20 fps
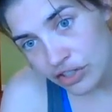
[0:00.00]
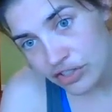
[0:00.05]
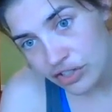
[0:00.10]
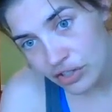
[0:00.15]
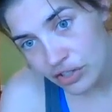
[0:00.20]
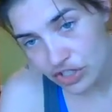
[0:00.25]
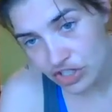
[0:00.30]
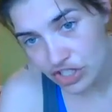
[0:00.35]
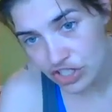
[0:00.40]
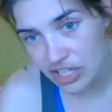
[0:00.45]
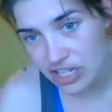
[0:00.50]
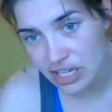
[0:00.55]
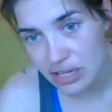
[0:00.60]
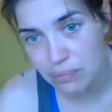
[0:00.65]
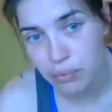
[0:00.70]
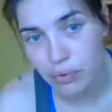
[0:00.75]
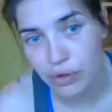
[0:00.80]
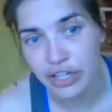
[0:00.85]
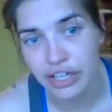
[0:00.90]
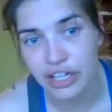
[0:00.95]
So just
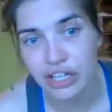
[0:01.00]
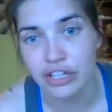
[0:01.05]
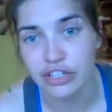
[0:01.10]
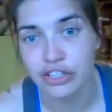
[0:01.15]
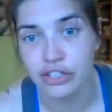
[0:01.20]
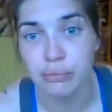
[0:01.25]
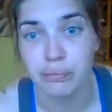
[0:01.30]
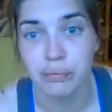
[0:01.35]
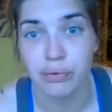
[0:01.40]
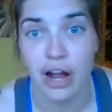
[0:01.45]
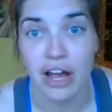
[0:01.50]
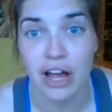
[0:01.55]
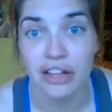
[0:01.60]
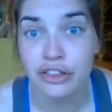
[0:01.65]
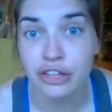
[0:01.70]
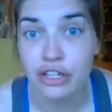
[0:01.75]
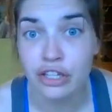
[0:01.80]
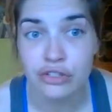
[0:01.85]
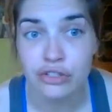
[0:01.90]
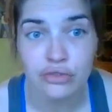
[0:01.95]
keep working on your
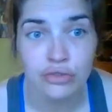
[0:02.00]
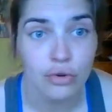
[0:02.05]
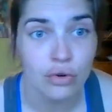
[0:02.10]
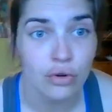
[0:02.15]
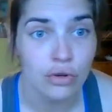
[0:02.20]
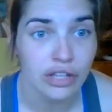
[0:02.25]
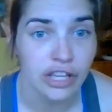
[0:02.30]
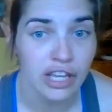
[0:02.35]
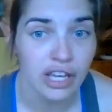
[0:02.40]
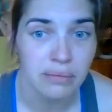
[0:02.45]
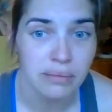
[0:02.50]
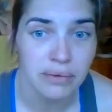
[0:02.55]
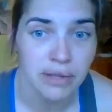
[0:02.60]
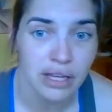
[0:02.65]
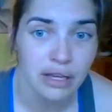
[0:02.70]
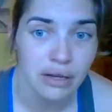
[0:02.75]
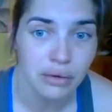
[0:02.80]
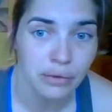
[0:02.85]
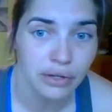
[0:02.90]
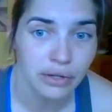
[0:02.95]
breath control,
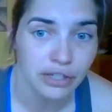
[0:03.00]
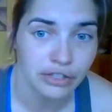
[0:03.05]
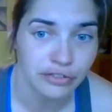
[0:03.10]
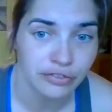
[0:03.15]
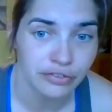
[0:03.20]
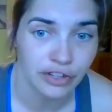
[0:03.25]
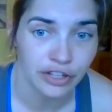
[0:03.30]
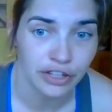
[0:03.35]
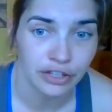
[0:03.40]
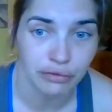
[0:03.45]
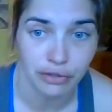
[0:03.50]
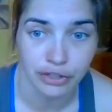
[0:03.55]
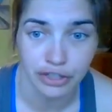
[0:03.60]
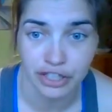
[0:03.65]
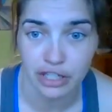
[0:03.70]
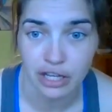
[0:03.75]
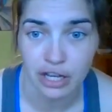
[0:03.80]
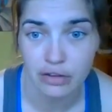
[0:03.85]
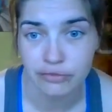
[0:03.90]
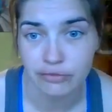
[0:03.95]
KB, where you're feeling really
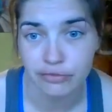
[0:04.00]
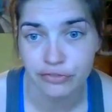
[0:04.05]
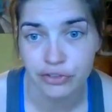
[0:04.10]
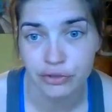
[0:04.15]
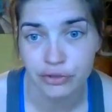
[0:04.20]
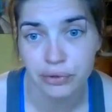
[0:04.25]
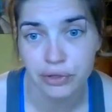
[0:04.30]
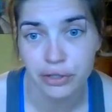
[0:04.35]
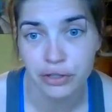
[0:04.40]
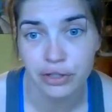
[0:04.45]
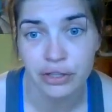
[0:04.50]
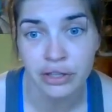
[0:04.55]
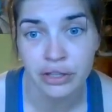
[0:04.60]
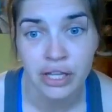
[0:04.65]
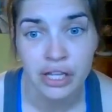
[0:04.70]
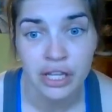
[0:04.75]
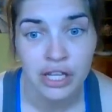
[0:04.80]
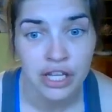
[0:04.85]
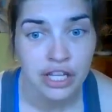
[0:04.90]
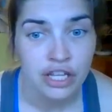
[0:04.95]
comfortable.
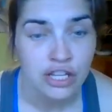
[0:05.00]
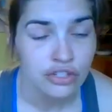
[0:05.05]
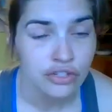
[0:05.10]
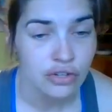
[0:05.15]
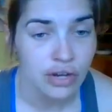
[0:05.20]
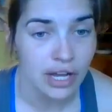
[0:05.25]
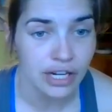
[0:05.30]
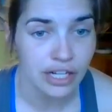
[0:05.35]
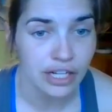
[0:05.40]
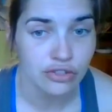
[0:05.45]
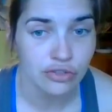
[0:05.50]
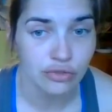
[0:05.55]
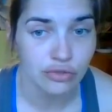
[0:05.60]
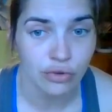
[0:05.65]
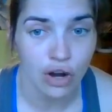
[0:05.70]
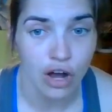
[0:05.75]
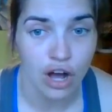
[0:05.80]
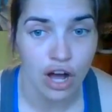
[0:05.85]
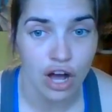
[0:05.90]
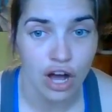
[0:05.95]
Try to
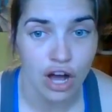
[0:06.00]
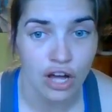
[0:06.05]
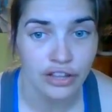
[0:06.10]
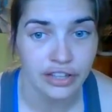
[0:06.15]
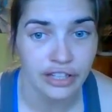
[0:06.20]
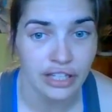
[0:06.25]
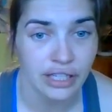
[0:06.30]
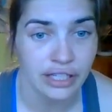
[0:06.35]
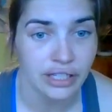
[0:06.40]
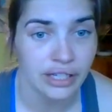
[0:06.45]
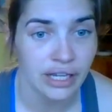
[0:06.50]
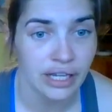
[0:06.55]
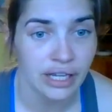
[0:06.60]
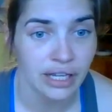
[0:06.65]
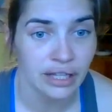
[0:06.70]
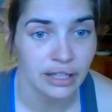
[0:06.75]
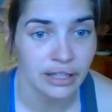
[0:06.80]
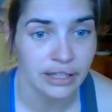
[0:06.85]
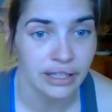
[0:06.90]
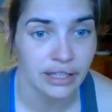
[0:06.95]
draw the
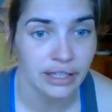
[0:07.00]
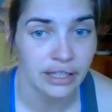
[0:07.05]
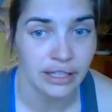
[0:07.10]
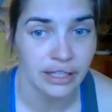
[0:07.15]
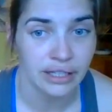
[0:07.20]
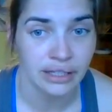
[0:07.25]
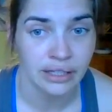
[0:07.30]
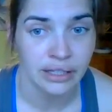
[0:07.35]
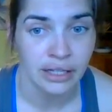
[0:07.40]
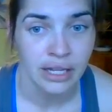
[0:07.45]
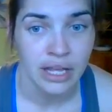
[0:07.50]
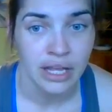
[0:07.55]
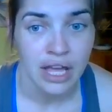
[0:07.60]
inhale in.